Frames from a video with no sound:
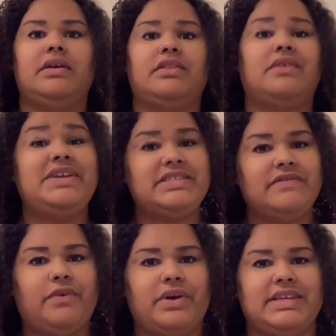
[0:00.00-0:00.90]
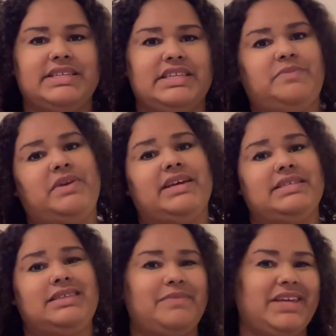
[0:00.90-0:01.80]
The reason for this is because
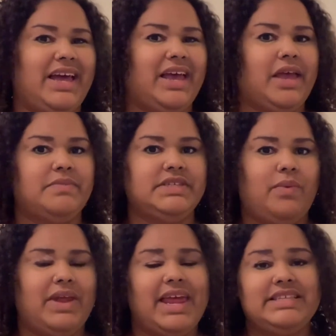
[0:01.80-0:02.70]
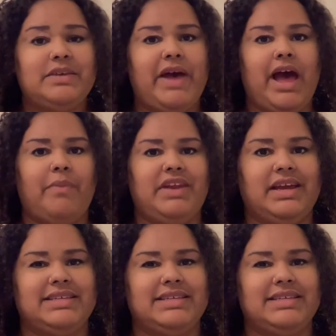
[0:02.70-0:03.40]
sometimes what ends up happening